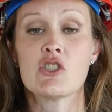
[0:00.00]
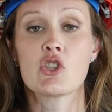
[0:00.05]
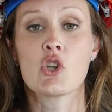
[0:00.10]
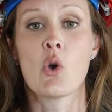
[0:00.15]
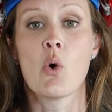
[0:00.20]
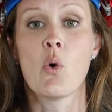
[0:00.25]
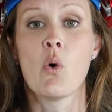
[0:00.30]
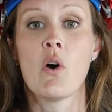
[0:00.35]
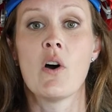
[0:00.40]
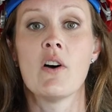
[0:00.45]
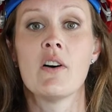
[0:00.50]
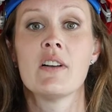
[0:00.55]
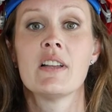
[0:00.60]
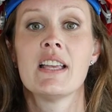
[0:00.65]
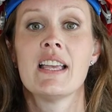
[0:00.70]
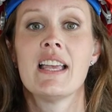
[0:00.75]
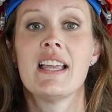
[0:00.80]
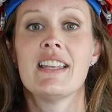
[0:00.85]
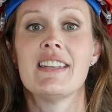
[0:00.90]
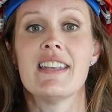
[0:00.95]
hole,
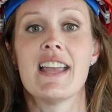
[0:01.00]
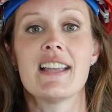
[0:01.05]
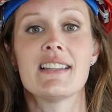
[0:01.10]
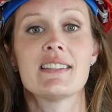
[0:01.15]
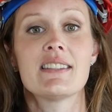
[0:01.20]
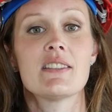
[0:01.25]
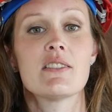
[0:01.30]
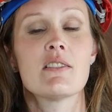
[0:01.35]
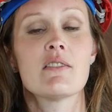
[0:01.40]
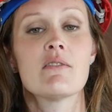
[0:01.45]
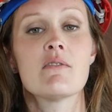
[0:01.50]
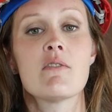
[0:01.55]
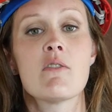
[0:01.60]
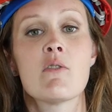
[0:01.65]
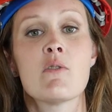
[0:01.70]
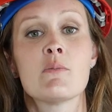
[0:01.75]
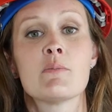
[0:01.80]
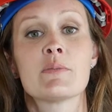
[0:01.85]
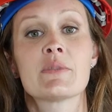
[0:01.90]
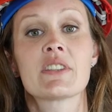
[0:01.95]
net zero
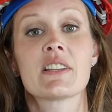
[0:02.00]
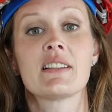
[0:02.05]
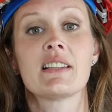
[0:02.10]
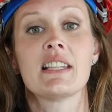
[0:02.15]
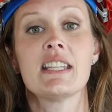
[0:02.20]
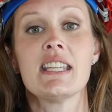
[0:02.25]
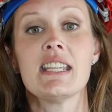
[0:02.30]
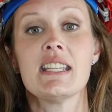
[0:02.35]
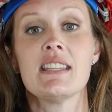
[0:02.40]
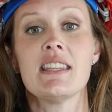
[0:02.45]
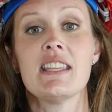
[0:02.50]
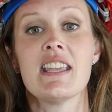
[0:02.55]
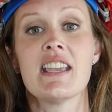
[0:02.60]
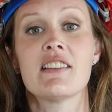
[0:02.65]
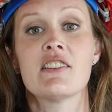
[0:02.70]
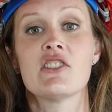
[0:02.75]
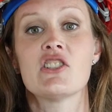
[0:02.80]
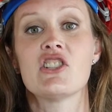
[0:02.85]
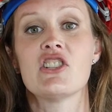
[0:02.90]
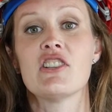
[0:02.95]
homes lead the
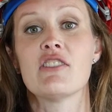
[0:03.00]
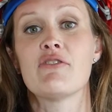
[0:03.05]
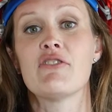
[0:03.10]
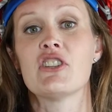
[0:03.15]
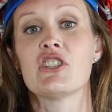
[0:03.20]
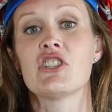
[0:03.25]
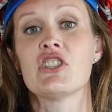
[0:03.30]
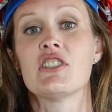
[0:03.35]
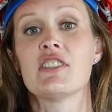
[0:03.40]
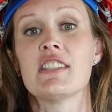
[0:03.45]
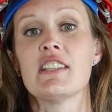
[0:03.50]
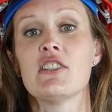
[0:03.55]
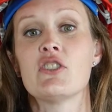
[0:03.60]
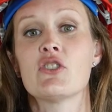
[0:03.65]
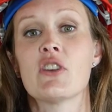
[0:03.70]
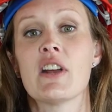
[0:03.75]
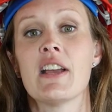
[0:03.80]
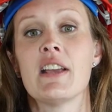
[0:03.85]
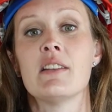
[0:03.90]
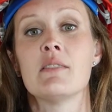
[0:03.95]
energy efficiency
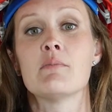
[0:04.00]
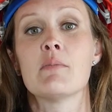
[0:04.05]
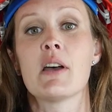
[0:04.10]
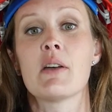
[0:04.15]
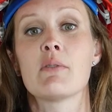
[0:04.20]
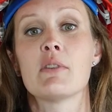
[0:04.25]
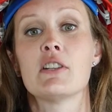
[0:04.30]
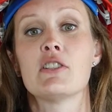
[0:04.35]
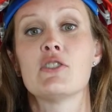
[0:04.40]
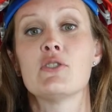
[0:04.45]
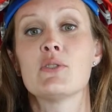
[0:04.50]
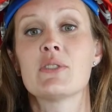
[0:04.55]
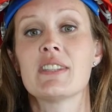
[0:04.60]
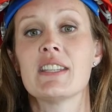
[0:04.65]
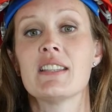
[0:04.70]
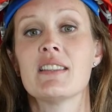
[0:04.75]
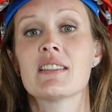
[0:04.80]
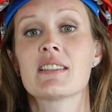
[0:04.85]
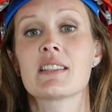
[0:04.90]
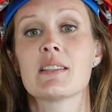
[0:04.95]
trend by reducing
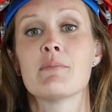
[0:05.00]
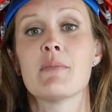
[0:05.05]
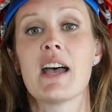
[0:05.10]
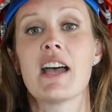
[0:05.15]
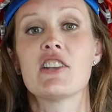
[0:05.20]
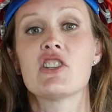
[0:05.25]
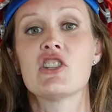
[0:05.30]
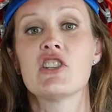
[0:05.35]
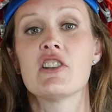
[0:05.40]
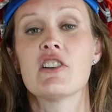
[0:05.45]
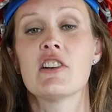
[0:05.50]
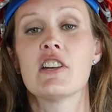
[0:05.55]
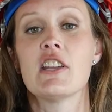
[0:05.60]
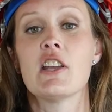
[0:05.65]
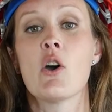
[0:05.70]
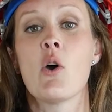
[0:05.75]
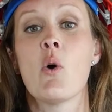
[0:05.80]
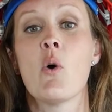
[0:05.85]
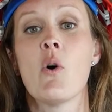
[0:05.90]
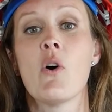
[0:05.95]
this imaginary
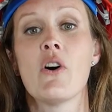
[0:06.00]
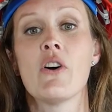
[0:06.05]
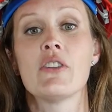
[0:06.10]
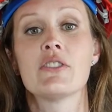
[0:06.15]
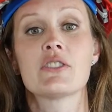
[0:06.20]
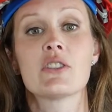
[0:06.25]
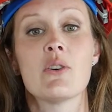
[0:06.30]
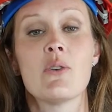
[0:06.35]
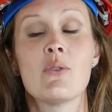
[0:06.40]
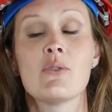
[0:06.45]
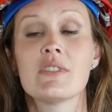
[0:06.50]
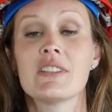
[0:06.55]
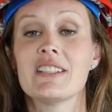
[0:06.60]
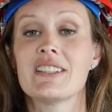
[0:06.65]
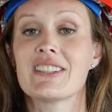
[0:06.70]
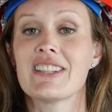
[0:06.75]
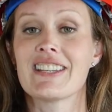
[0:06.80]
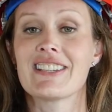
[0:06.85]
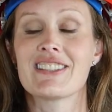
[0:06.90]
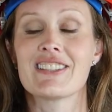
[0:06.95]
hole to only
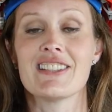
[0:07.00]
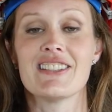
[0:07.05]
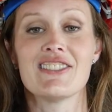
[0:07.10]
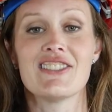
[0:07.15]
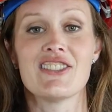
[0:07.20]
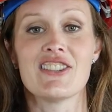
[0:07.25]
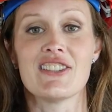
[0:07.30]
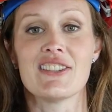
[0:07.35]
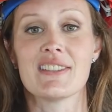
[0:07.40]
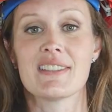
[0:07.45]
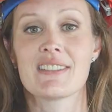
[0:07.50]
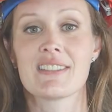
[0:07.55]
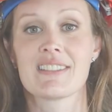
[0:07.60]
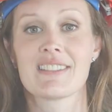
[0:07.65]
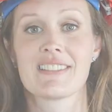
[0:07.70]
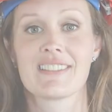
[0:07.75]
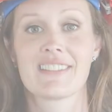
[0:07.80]
6 inches.